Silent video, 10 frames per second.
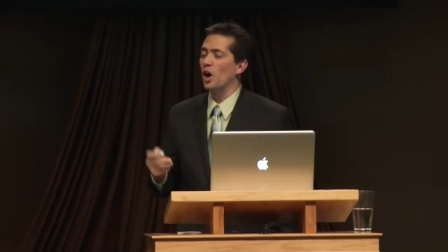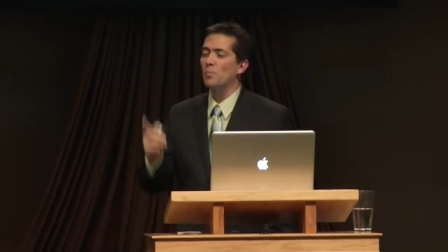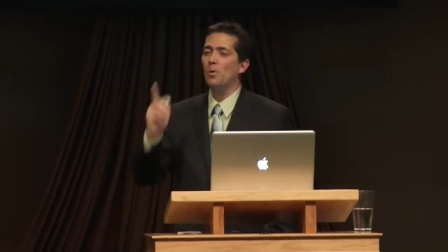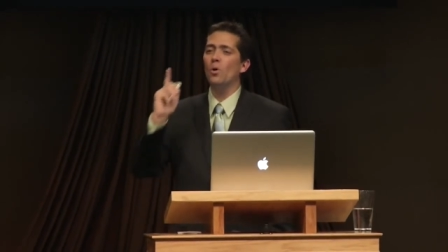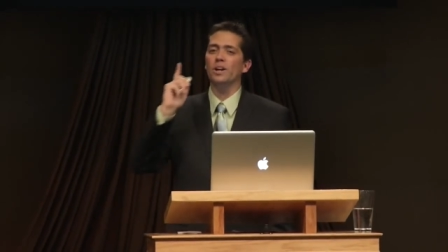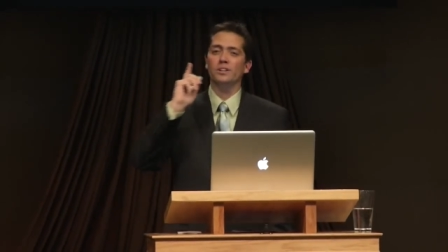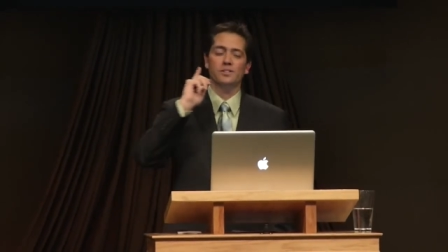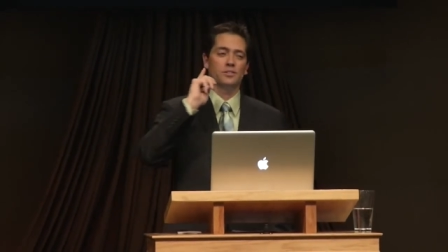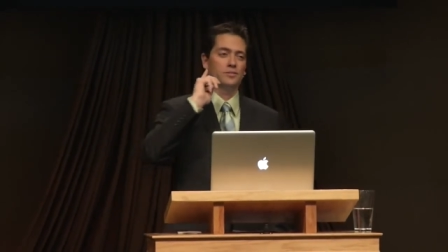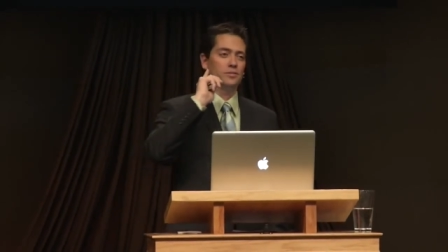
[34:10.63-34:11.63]
And I'll
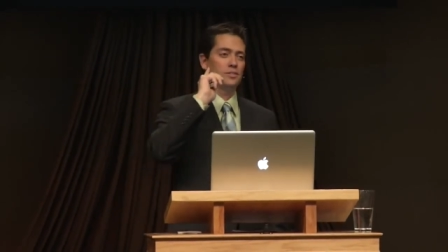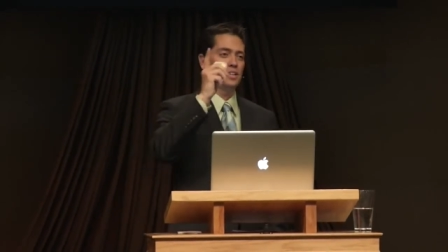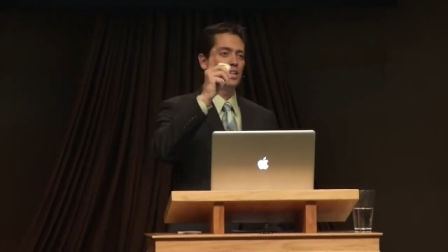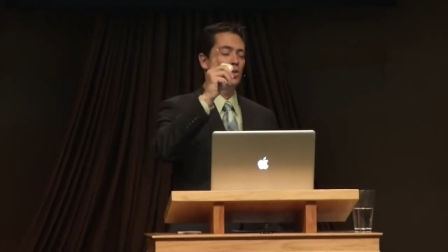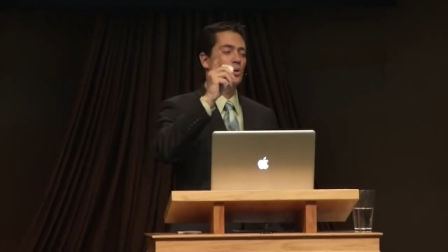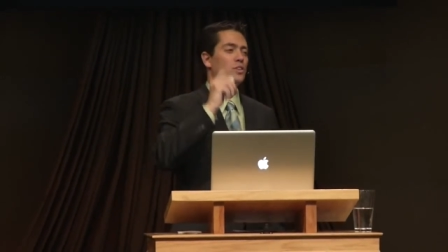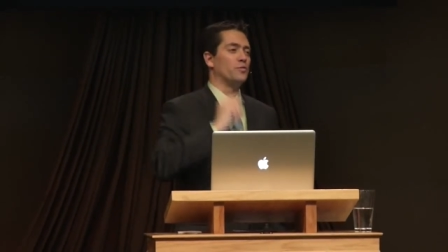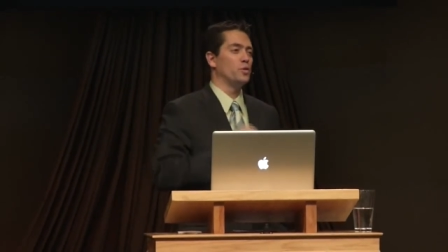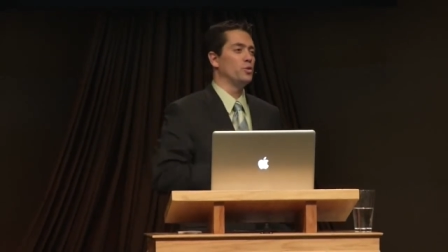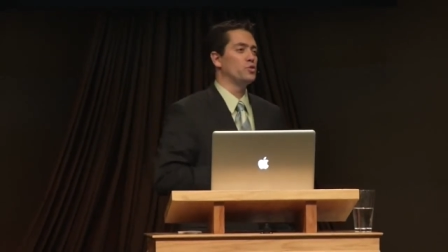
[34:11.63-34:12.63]
point when
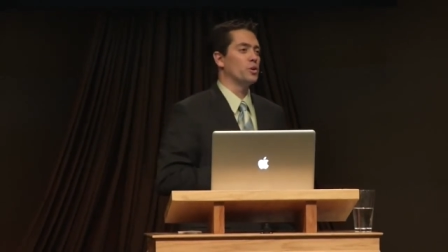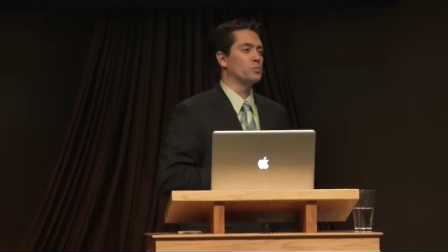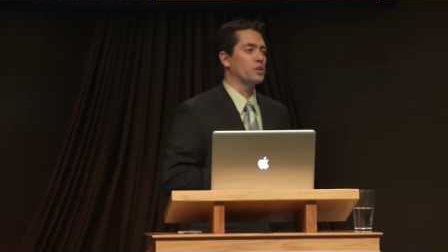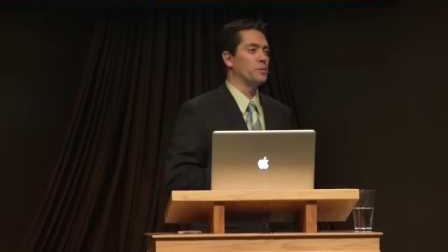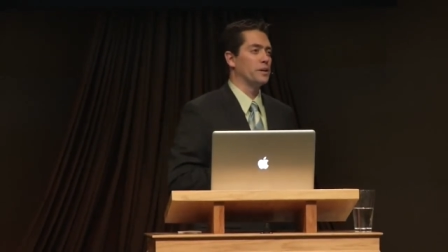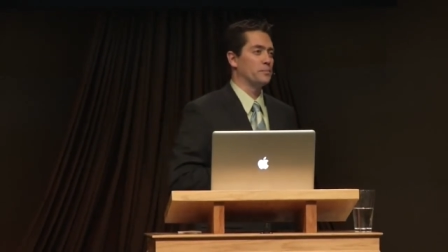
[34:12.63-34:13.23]
the voodoo drums come